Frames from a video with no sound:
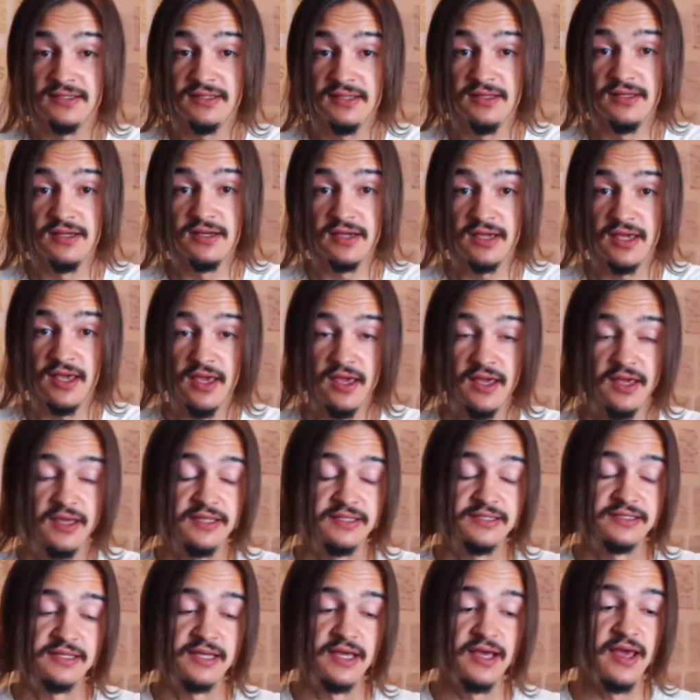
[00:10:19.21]
the
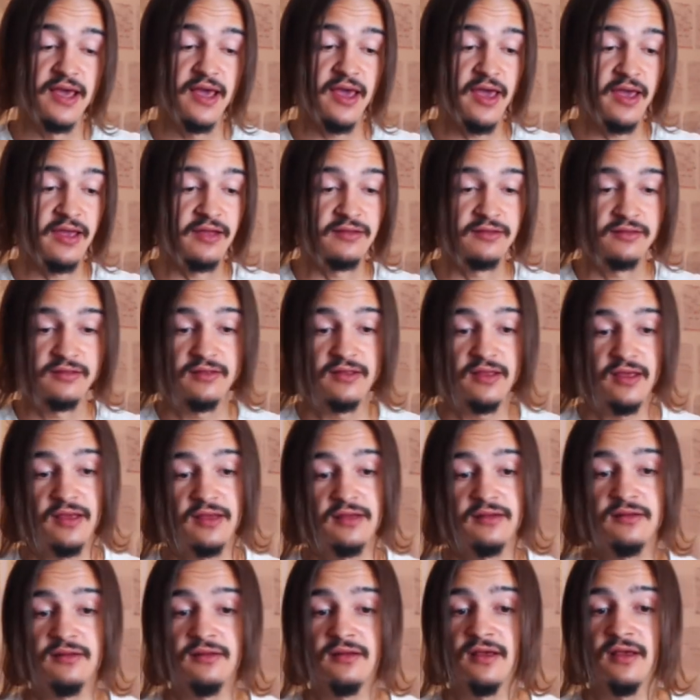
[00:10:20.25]
case, and
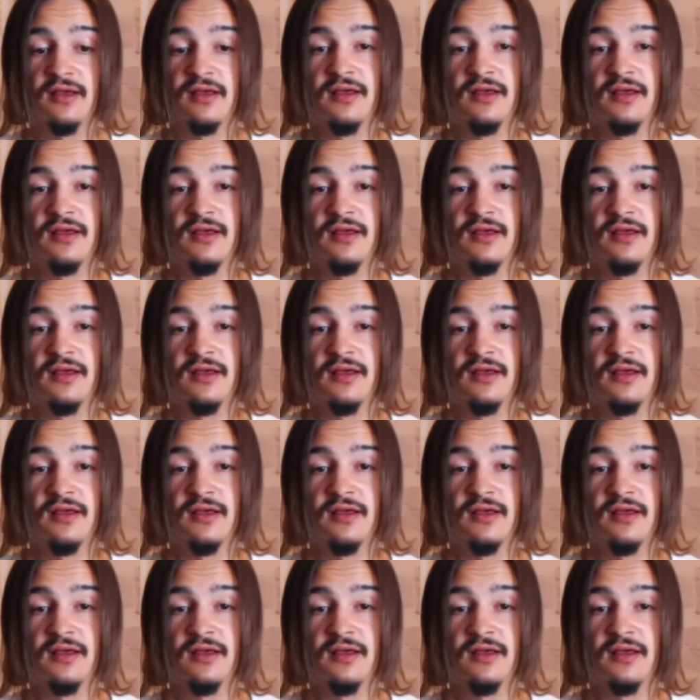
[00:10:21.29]
then